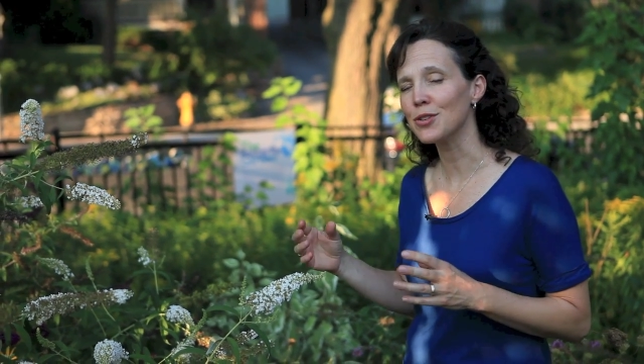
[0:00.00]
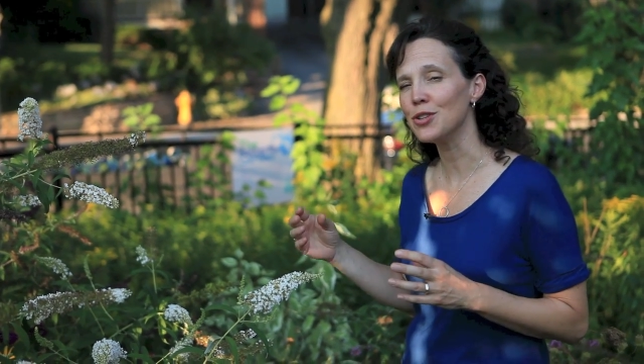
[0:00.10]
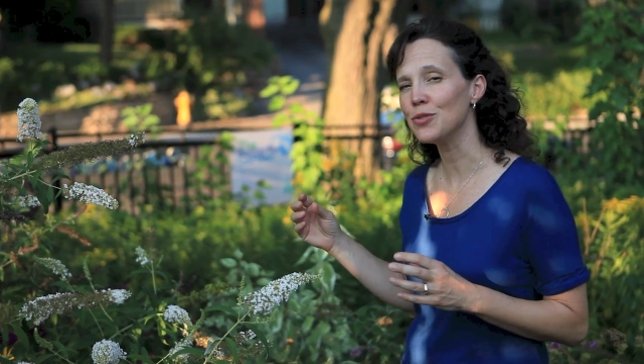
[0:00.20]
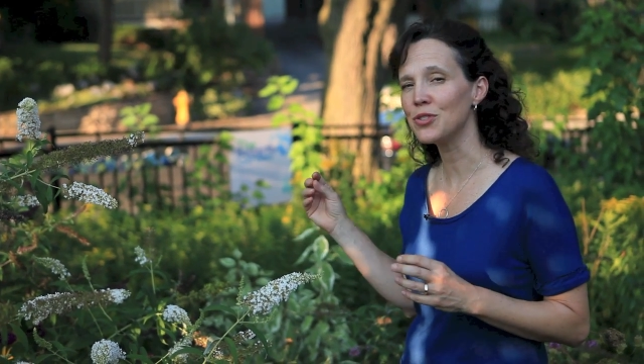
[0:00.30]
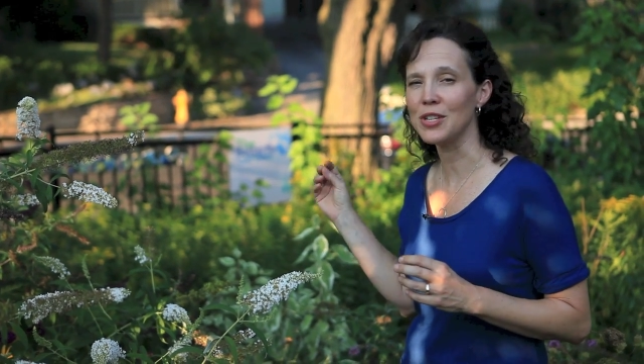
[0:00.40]
So
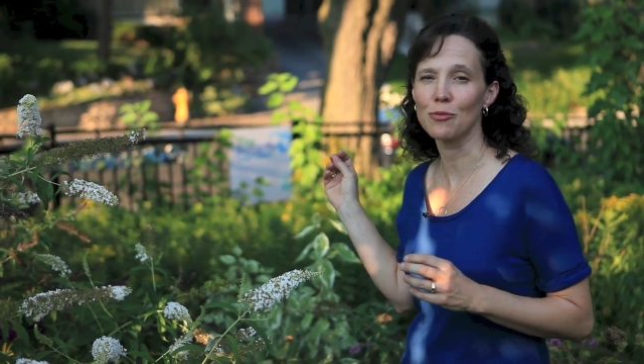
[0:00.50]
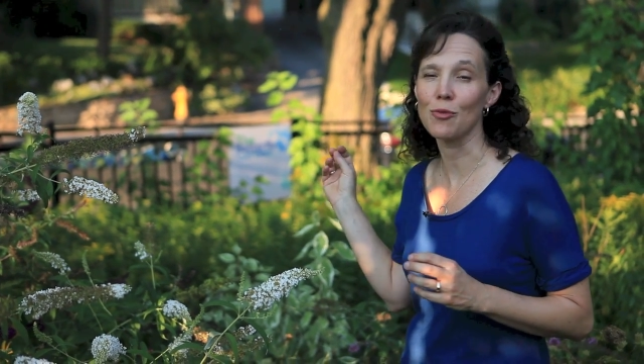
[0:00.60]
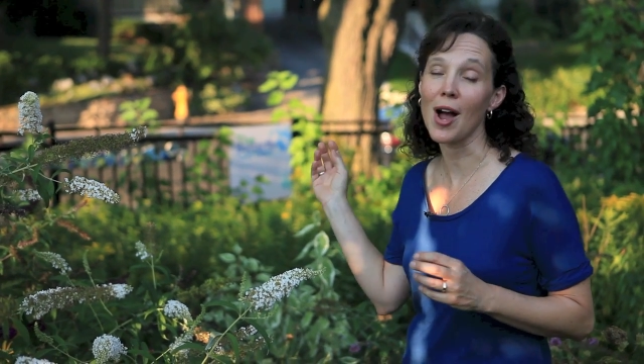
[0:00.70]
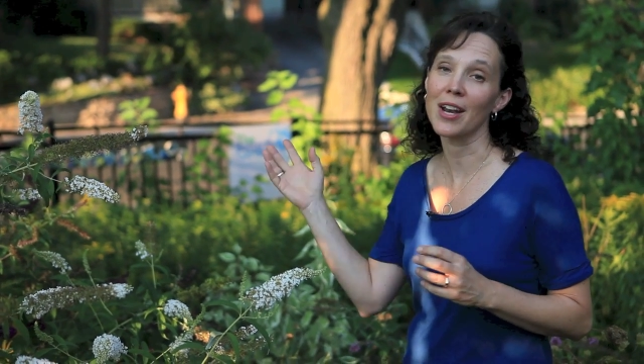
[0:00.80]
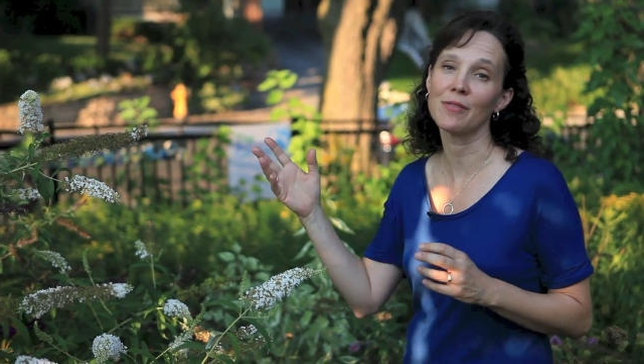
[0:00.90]
you see a
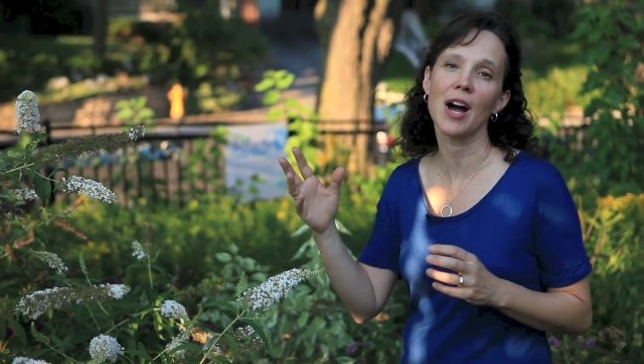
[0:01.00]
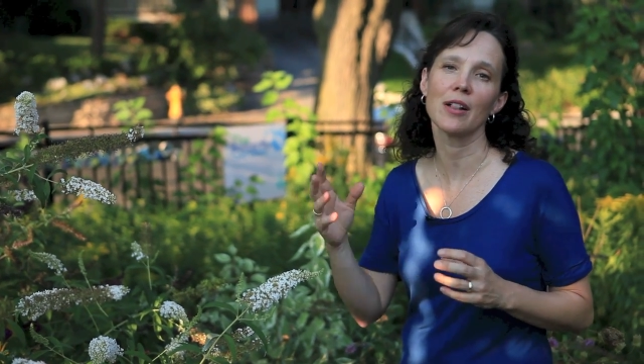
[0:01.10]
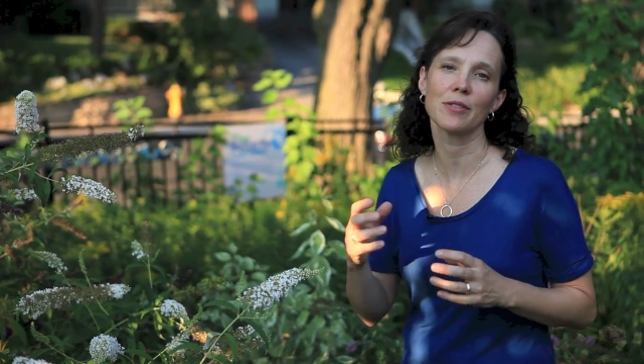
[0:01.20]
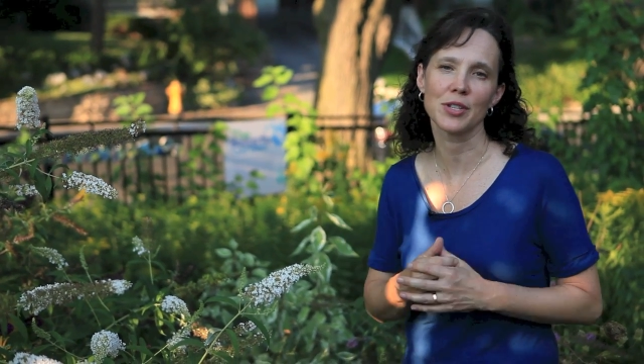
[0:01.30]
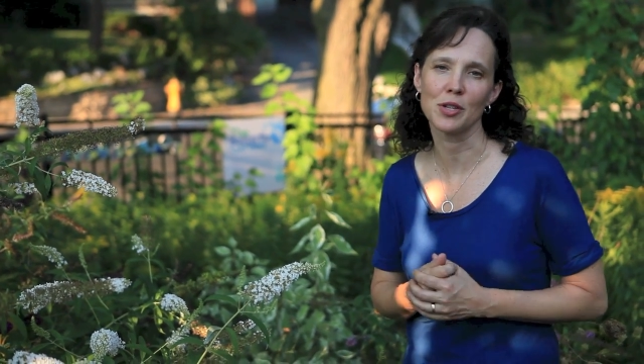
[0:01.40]
riot of
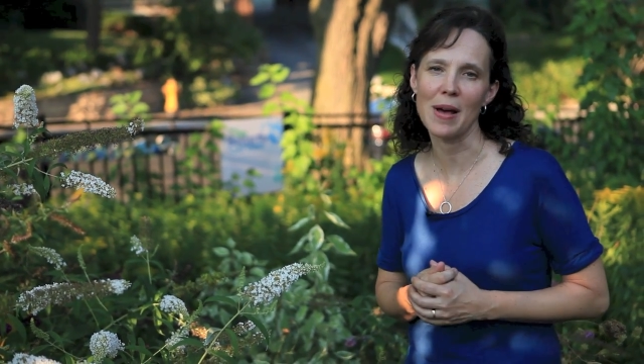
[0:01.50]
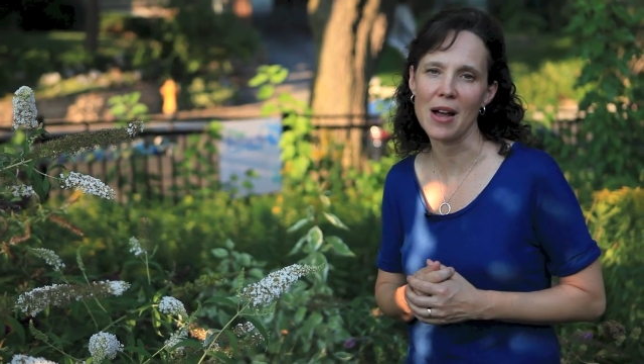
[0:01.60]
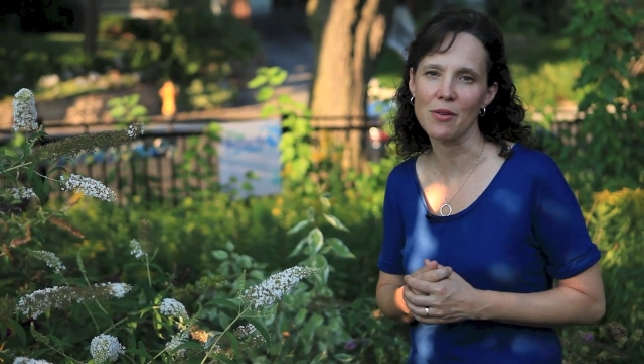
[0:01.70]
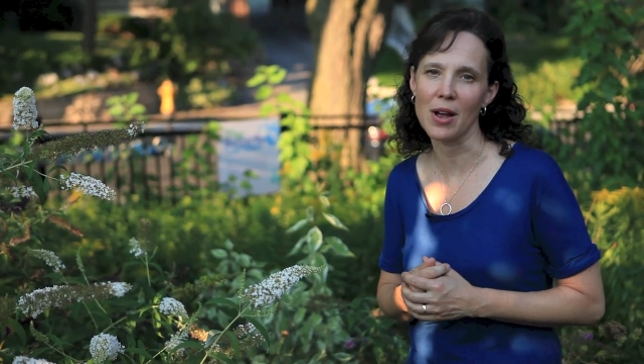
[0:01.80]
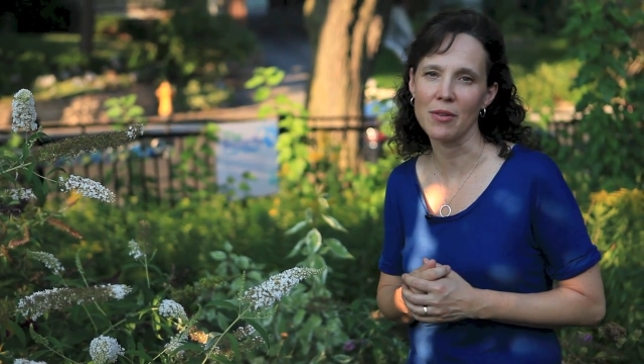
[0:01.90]
colors in the
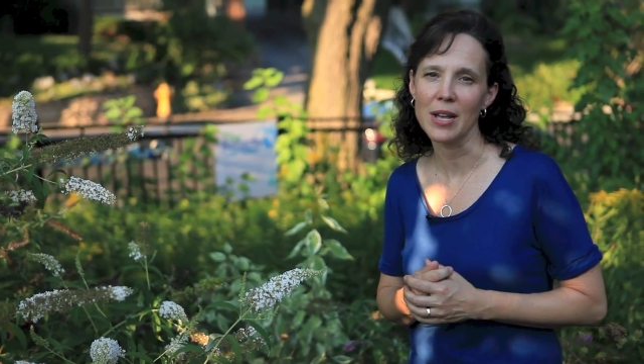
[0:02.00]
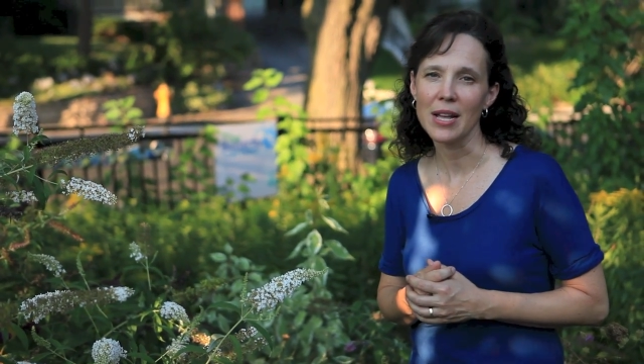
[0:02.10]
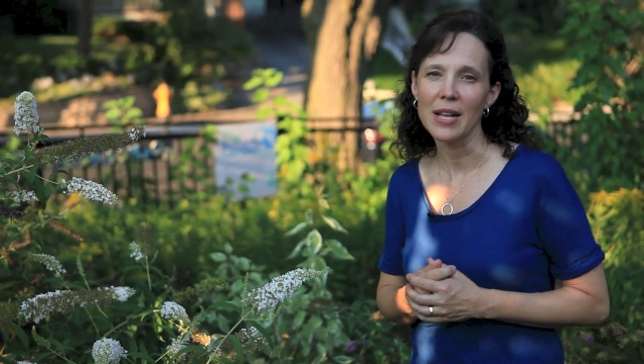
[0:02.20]
background